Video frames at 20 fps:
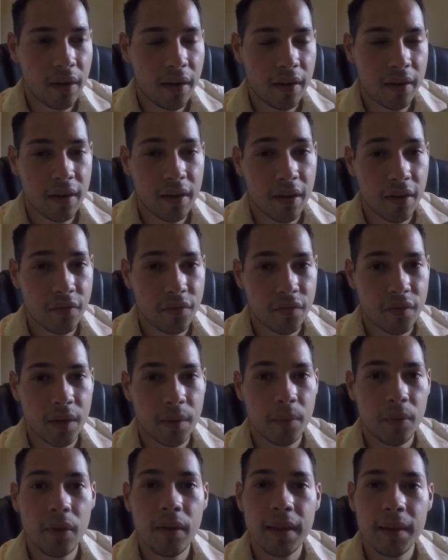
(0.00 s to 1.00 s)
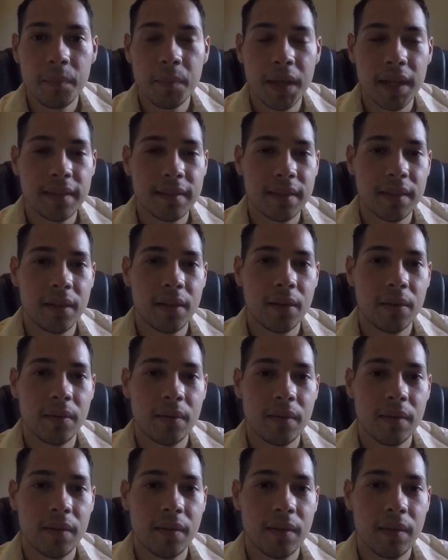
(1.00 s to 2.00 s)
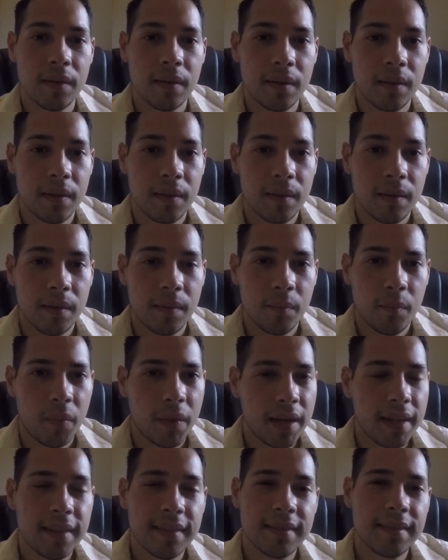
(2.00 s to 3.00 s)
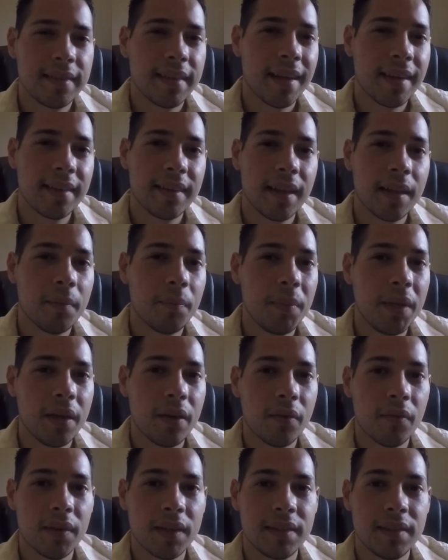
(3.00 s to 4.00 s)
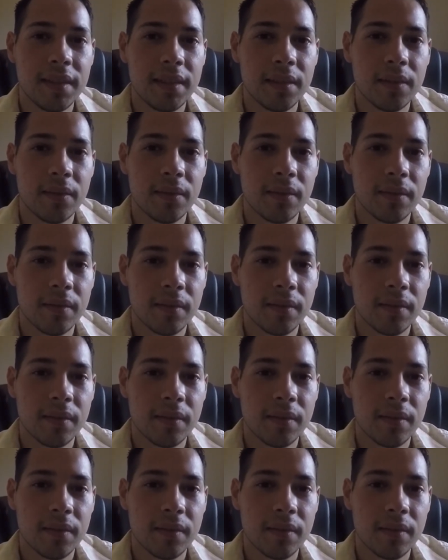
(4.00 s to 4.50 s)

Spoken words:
uncomfortable in Mexico, but it's not that big of a deal.